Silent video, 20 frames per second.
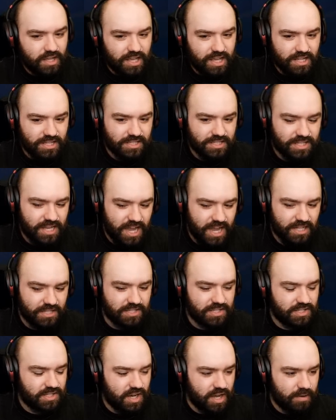
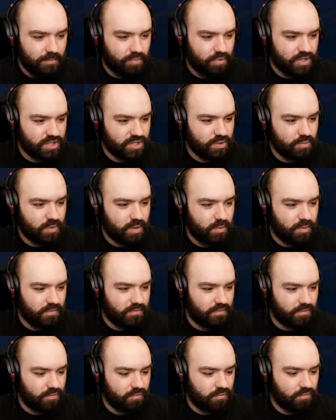intense time pressure where we've